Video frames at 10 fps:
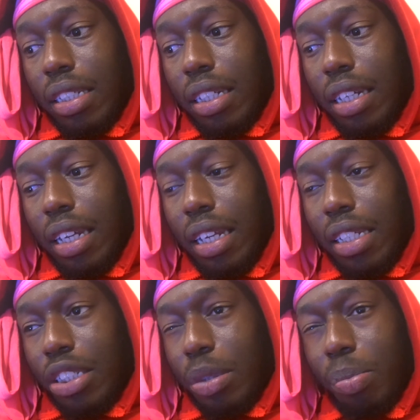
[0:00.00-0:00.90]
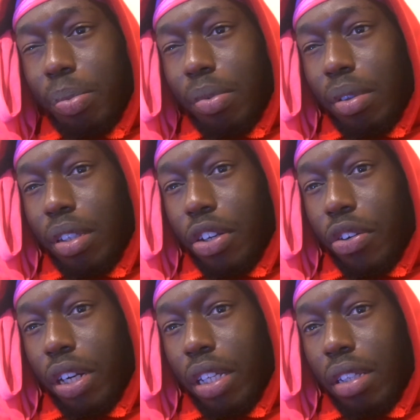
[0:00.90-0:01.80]
And I like just the
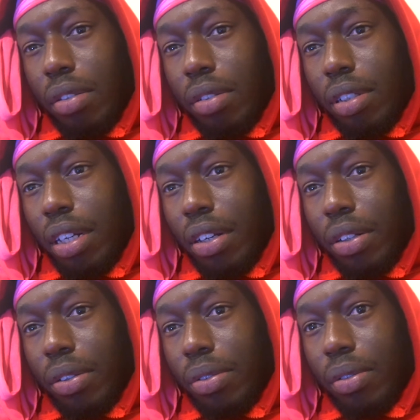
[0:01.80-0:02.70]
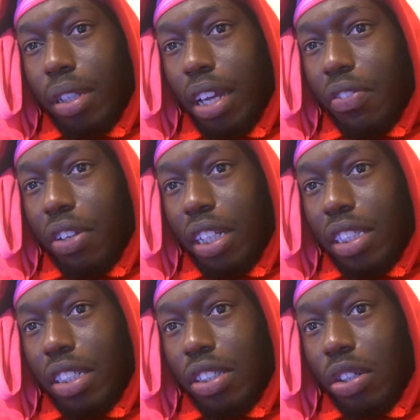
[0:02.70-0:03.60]
create I don't know. I feel like
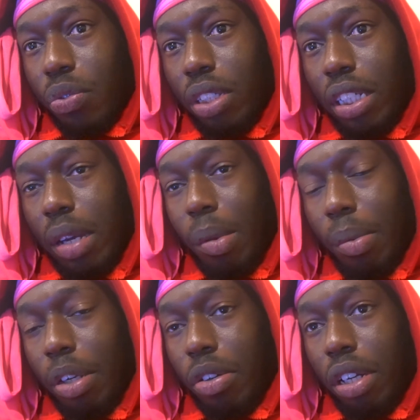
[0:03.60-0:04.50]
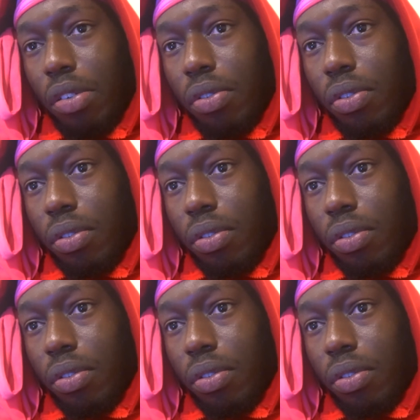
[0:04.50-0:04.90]
TikTok really helped me be creative.